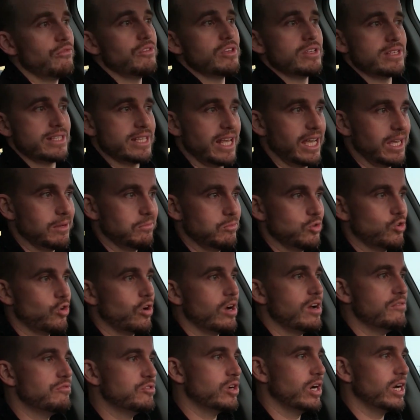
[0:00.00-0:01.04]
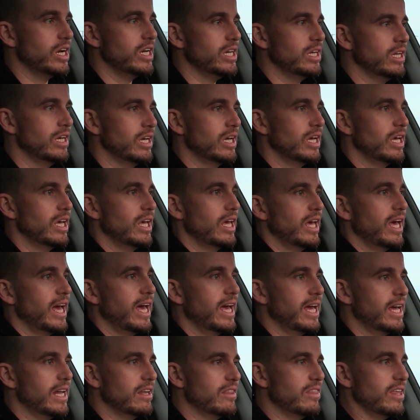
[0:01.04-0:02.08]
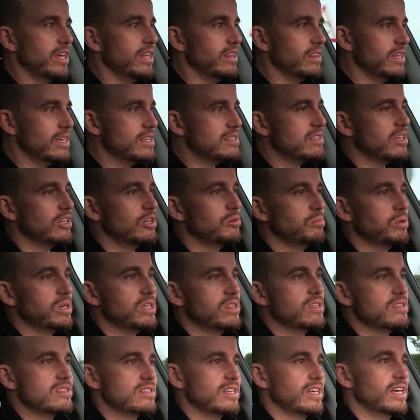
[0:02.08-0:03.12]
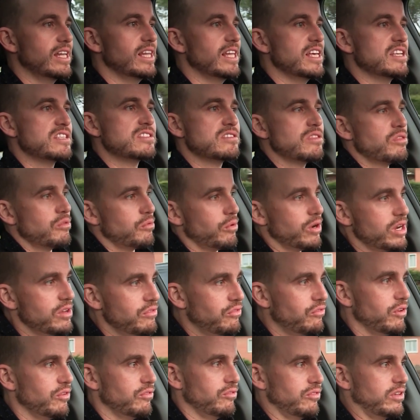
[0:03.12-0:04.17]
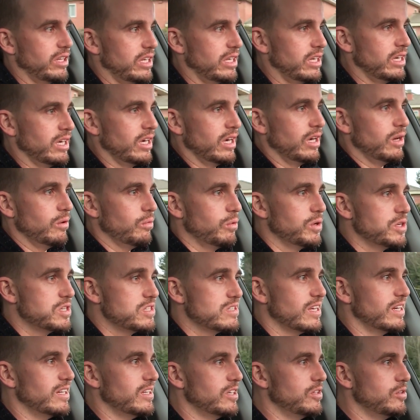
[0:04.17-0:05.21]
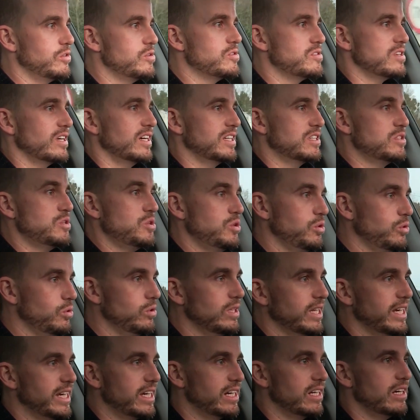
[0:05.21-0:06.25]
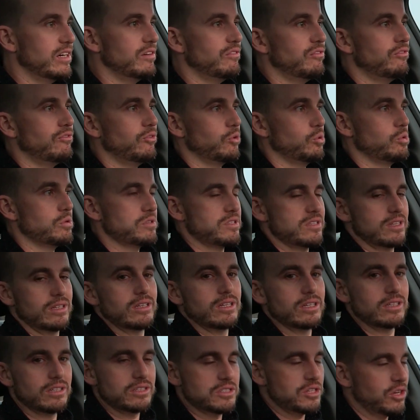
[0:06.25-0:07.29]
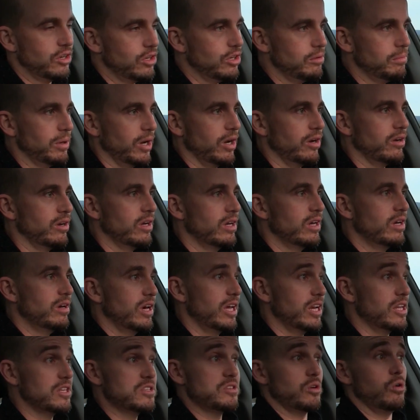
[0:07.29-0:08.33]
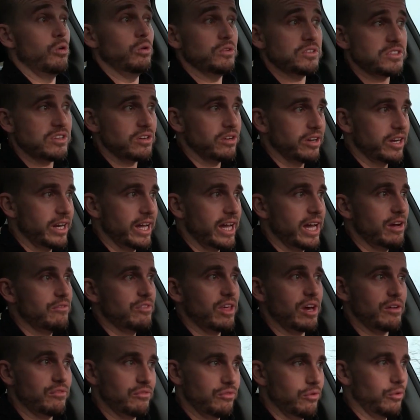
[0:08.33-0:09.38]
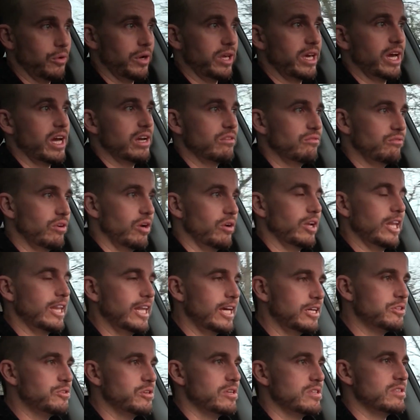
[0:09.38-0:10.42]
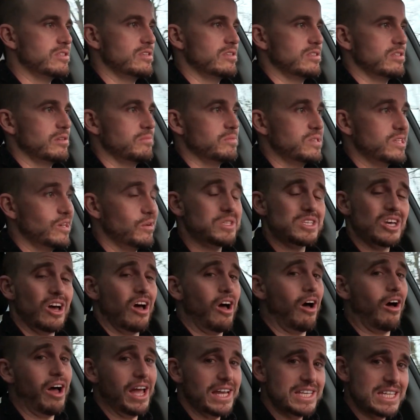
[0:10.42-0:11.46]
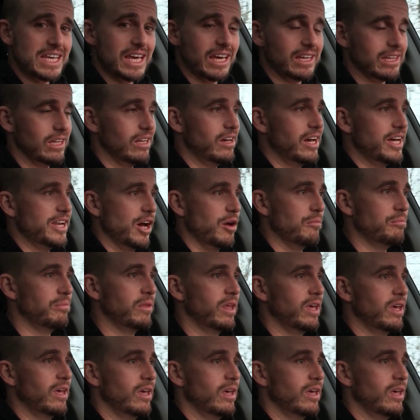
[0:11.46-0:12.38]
of the same drivetrain, and then there's going to be the CLS 350, which is going to use a 2-litre 4-cylinder turbo, and it's also going to have that 48-volt electric system, so it's a high-tech lineup.